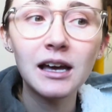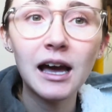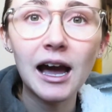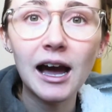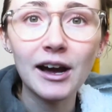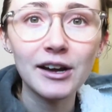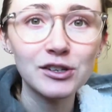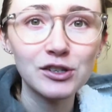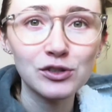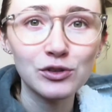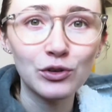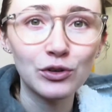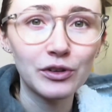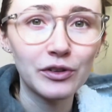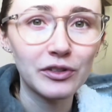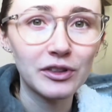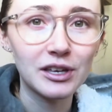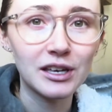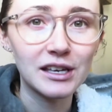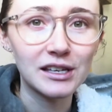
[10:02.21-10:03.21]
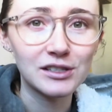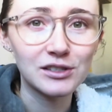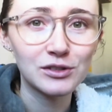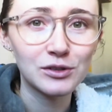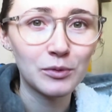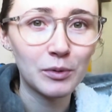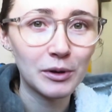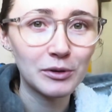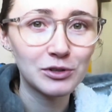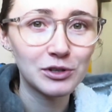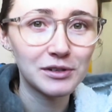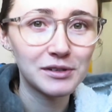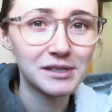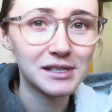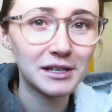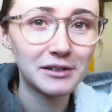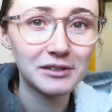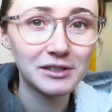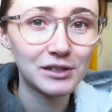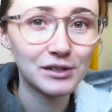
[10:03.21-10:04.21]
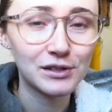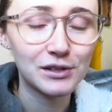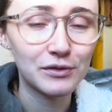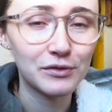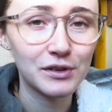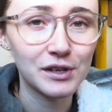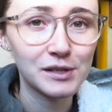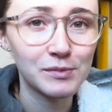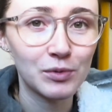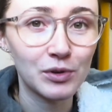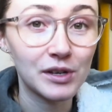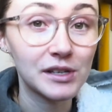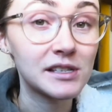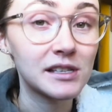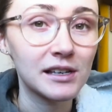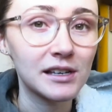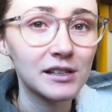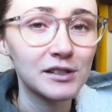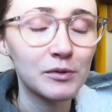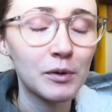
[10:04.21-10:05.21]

I just call it the Kiss Quotient series because the first book is the Kiss